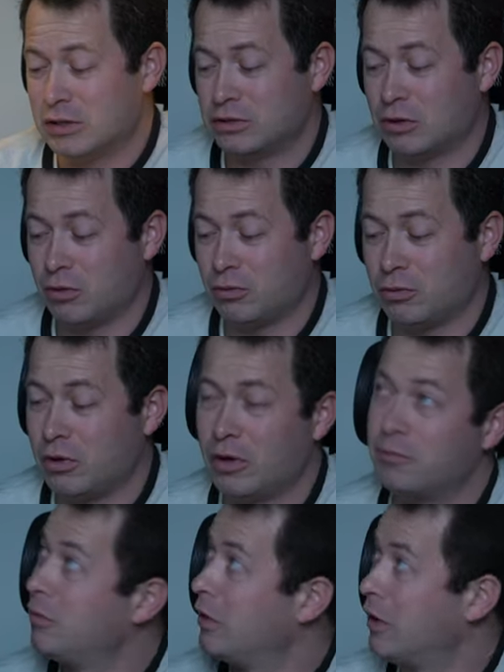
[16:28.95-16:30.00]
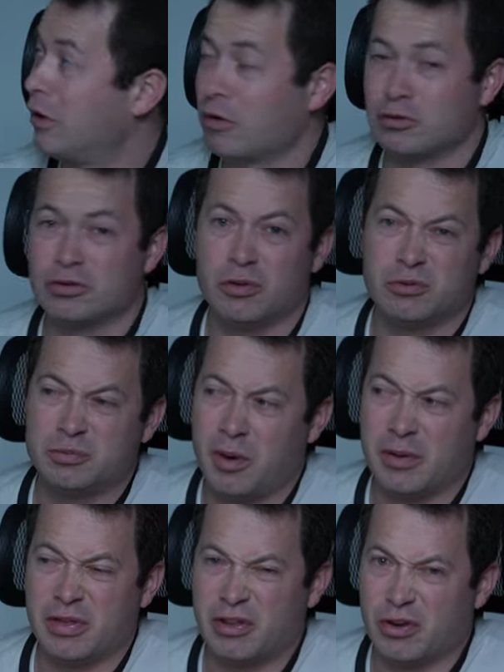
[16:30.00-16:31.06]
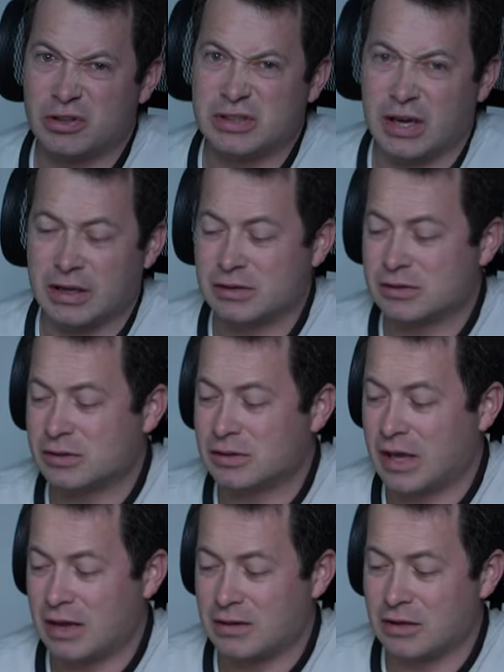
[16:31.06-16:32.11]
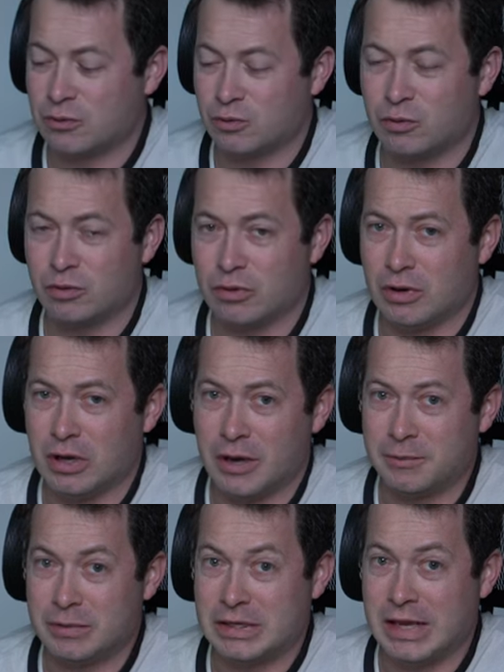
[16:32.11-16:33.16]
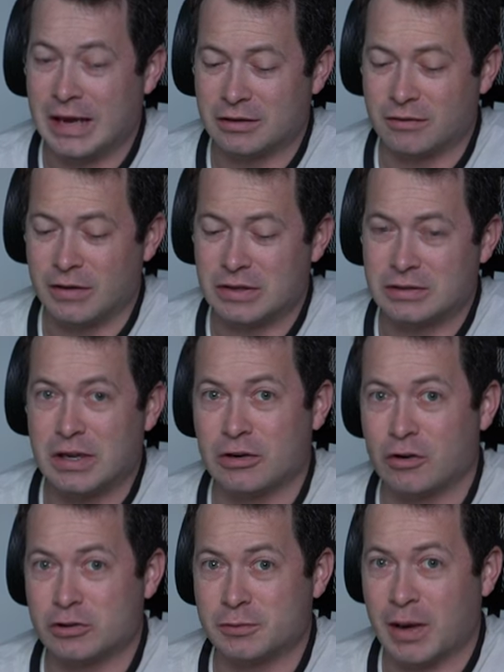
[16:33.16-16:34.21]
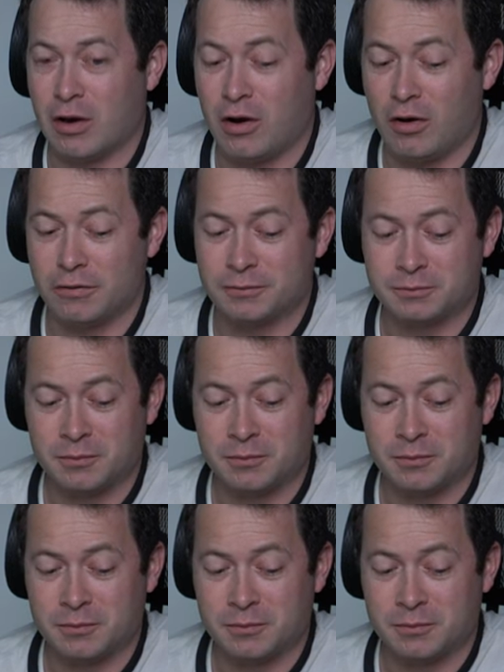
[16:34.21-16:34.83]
So uh, there it goes. So it was probably 30 seconds that this one um, deactivates and turns back off.